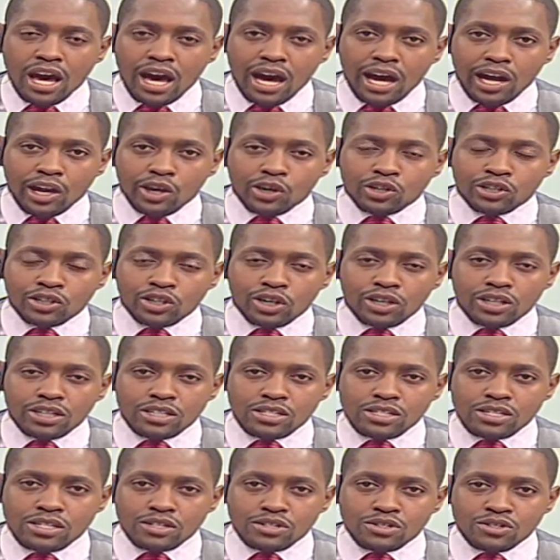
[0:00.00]
Our
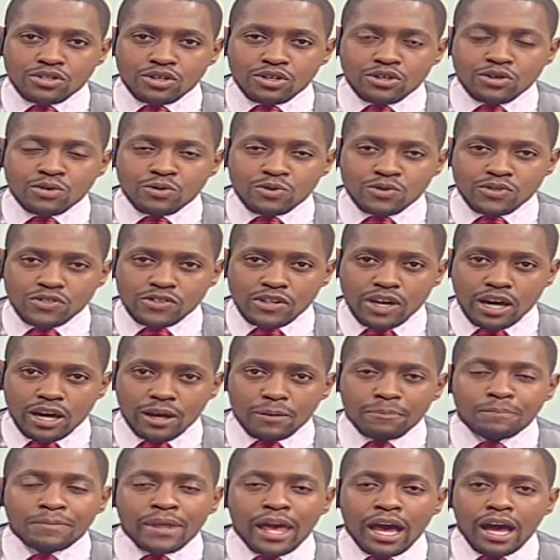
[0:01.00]
condolences to you, sir.
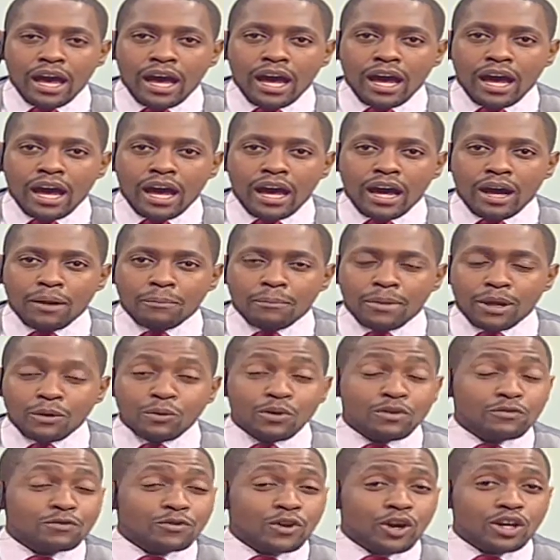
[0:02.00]
Uh, but
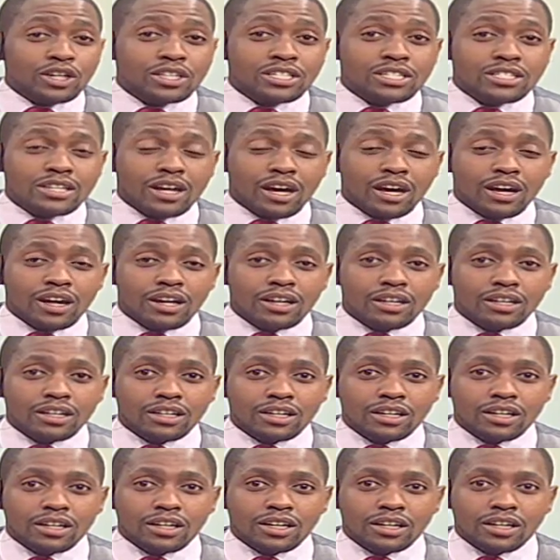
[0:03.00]
we've got uh,
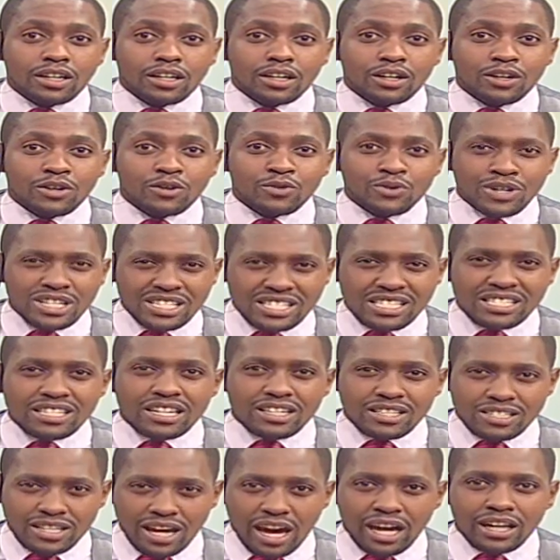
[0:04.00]

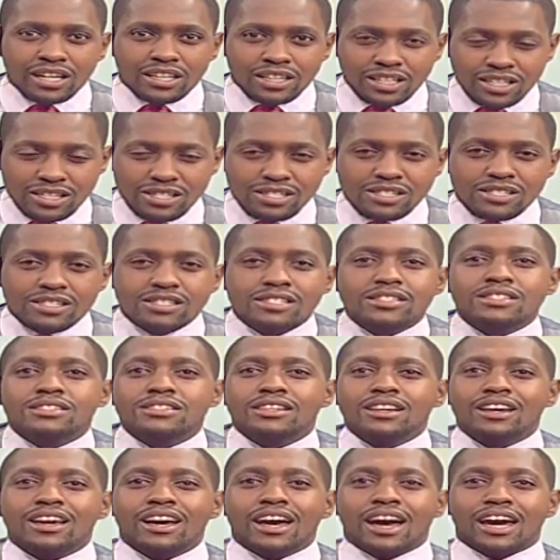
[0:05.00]
resident analysts.
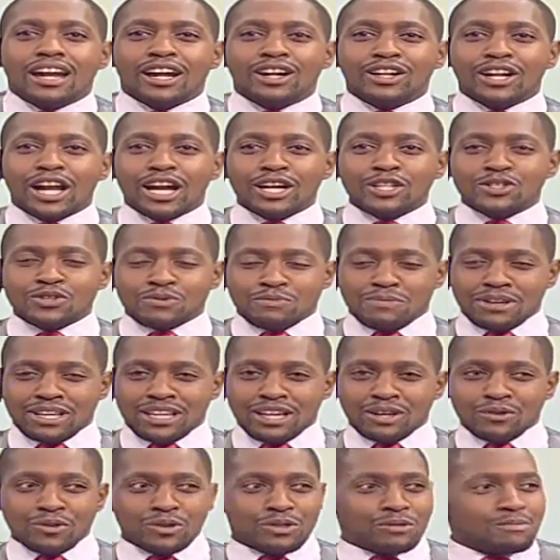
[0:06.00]
And I'd like to
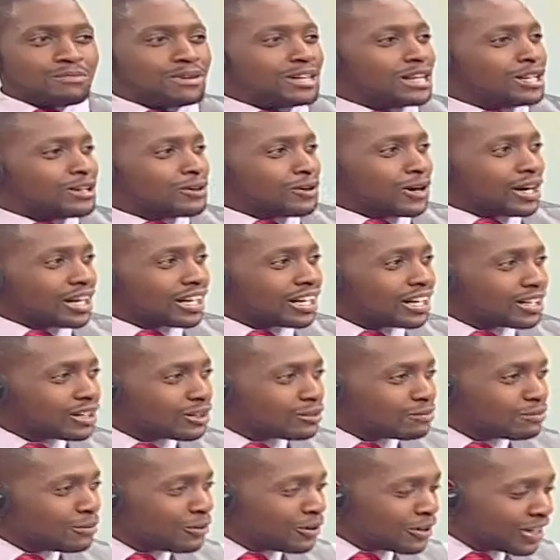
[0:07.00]
begin with Milly Lwanga.
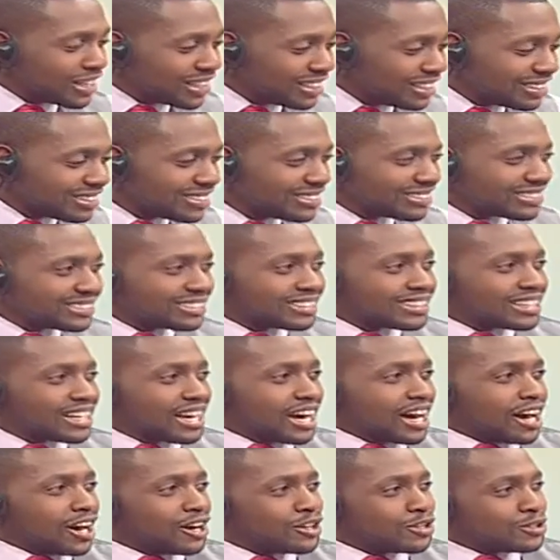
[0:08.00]
Good morning. Good
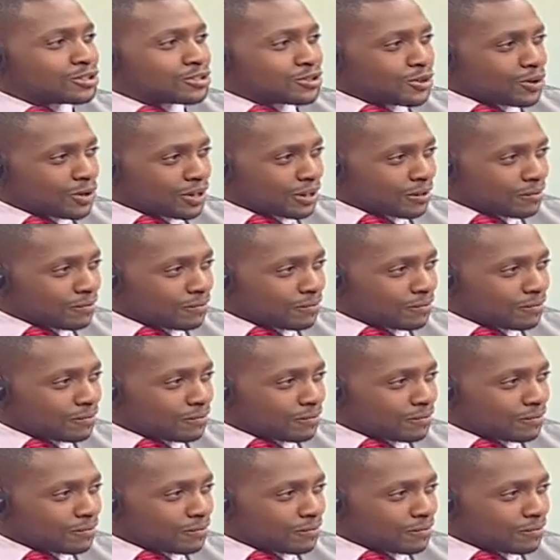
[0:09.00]
morning. How are you doing?